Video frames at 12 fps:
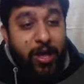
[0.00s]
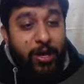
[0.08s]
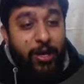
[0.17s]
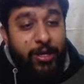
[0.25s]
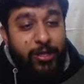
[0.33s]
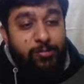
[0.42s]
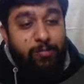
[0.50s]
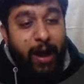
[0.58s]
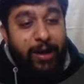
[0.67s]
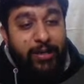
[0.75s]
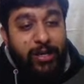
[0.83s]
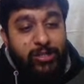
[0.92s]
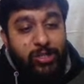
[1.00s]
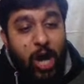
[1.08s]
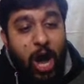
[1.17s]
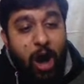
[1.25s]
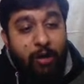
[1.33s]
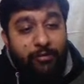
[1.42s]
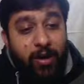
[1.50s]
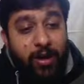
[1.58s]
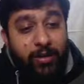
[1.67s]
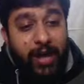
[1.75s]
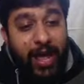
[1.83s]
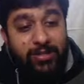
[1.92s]
It is minus of
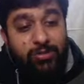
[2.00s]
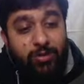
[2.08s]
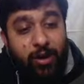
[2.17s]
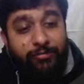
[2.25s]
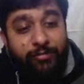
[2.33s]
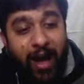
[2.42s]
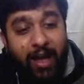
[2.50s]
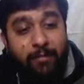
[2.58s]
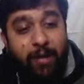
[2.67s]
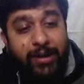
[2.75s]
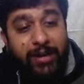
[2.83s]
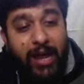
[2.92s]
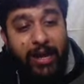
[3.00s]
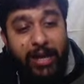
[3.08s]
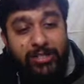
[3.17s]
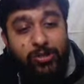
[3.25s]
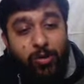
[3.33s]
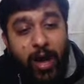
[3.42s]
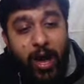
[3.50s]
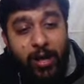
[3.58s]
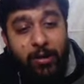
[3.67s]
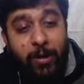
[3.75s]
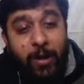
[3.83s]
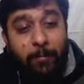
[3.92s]
del square phi by del x
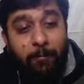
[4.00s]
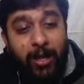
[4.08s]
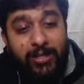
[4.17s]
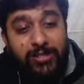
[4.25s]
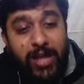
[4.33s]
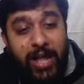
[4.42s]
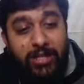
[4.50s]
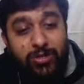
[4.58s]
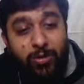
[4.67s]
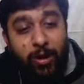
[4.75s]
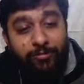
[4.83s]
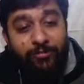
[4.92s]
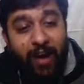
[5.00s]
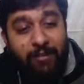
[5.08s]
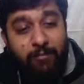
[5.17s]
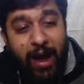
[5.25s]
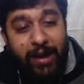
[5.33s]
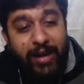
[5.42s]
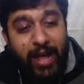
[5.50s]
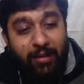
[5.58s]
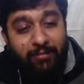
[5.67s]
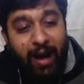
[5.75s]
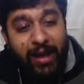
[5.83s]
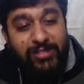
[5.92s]
square plus del square phi by del
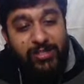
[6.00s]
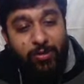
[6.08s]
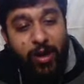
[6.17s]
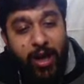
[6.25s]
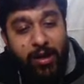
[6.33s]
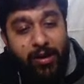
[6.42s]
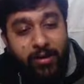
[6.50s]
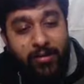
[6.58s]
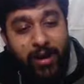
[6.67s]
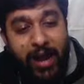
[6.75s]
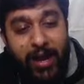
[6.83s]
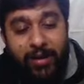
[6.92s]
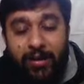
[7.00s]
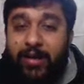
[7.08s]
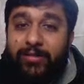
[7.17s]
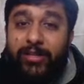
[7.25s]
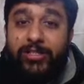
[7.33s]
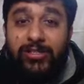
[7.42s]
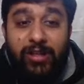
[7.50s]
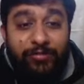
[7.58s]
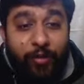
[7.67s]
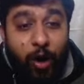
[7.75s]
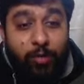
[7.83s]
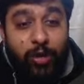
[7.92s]
y square, right? This is the
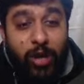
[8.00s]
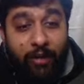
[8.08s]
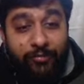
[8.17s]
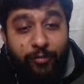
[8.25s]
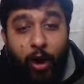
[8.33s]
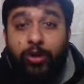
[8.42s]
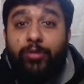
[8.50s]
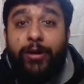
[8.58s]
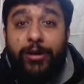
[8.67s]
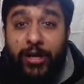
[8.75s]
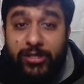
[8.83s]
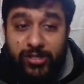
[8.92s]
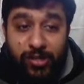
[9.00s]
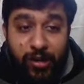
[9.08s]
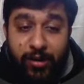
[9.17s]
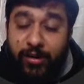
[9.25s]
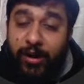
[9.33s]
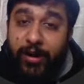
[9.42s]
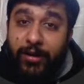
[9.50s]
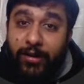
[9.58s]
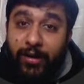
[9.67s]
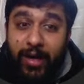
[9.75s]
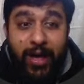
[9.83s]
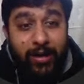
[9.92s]
formula of volumetric strain rate.
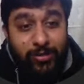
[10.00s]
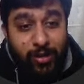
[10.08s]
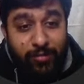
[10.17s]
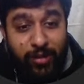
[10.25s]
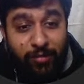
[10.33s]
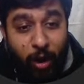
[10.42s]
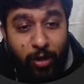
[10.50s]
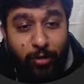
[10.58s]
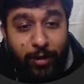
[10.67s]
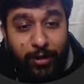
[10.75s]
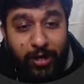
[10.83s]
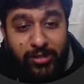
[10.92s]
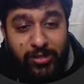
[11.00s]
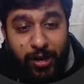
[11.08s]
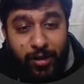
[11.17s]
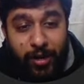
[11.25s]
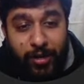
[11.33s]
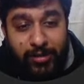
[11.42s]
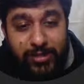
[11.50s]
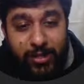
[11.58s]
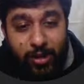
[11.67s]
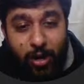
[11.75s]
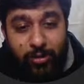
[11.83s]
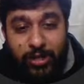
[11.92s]
So if the volumetric strain rate is
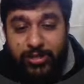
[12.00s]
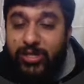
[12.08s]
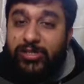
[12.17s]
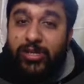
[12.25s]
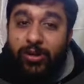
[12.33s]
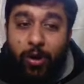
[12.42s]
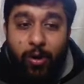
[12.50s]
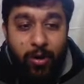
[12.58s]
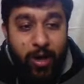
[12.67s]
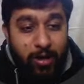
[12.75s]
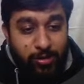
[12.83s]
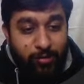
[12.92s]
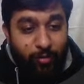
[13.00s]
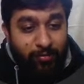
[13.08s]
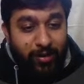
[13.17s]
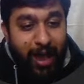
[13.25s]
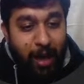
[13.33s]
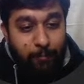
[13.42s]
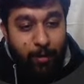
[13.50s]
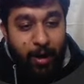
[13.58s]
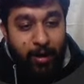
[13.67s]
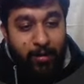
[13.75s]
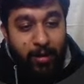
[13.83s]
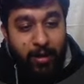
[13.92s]
0, this is 0. So what will
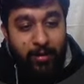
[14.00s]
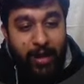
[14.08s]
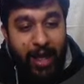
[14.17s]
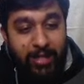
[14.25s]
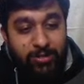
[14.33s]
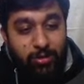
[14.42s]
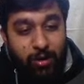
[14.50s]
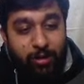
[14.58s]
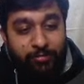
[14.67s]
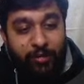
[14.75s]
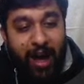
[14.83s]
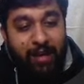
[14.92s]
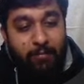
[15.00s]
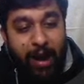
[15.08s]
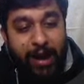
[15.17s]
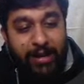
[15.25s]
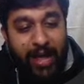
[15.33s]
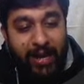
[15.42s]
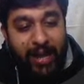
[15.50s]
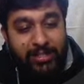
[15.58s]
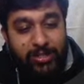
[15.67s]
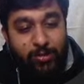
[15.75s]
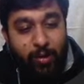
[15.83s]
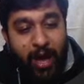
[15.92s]
happen? Del square phi by del x
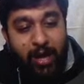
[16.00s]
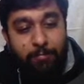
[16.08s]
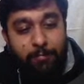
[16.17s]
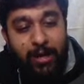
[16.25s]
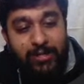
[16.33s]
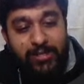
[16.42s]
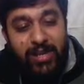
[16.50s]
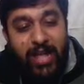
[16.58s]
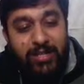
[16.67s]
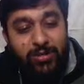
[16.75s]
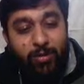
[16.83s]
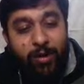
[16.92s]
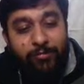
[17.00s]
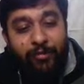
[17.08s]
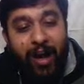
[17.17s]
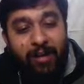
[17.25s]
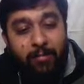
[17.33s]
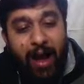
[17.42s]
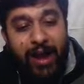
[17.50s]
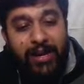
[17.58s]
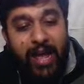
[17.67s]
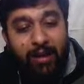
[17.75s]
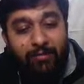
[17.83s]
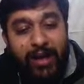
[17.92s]
square plus del square phi by
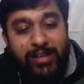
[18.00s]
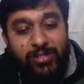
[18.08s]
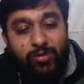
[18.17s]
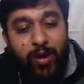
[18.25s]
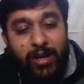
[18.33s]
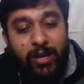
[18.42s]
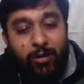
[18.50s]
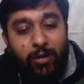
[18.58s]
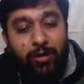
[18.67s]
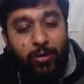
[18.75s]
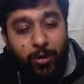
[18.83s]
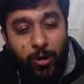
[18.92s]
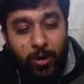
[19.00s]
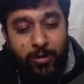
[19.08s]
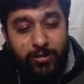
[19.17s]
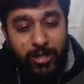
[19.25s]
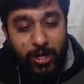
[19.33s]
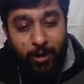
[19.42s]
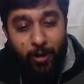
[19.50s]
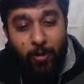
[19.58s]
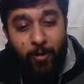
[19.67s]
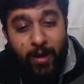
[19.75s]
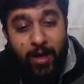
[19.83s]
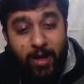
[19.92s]
del y square equal to 0.